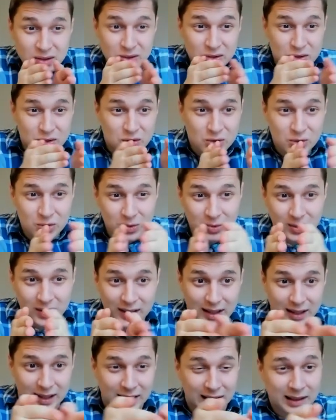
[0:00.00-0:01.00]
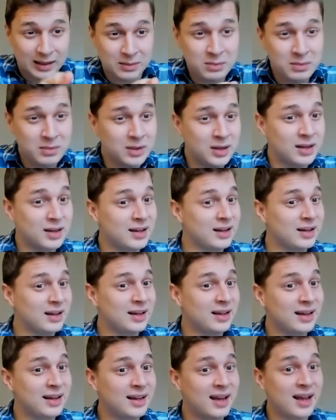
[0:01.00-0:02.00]
Stream,
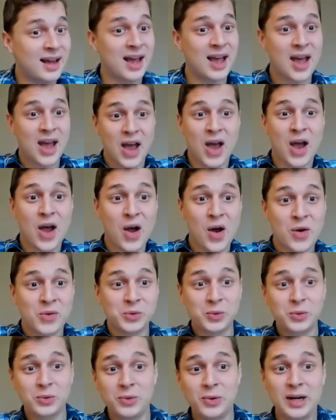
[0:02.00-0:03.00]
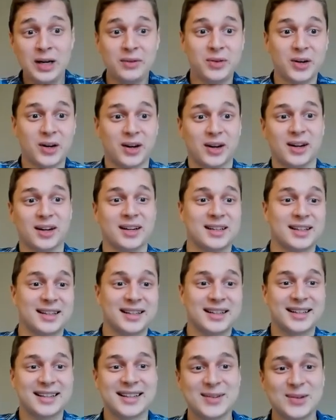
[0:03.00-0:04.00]
river.
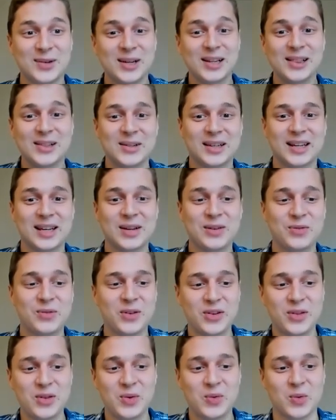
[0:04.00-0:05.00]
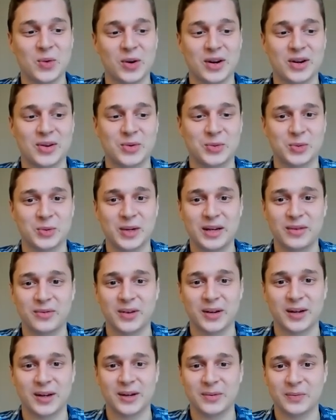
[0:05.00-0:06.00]
We're looking for the word
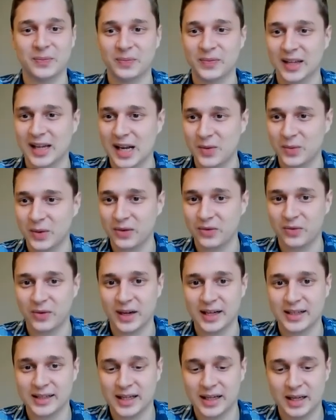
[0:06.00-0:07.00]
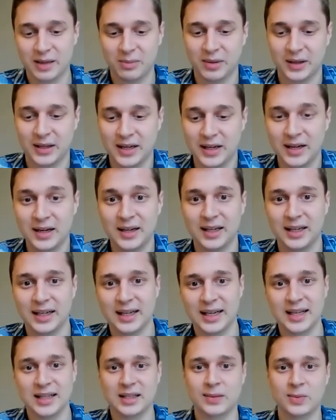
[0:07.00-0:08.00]
river. Can we find it up here?
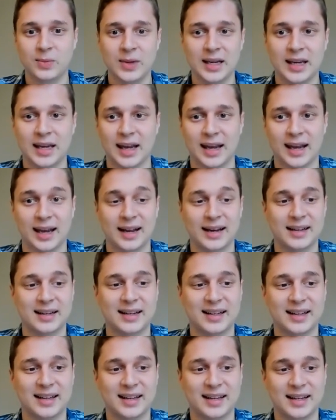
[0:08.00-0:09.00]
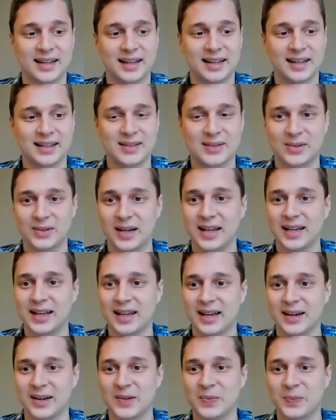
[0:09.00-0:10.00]
Yes, we can. It's right here.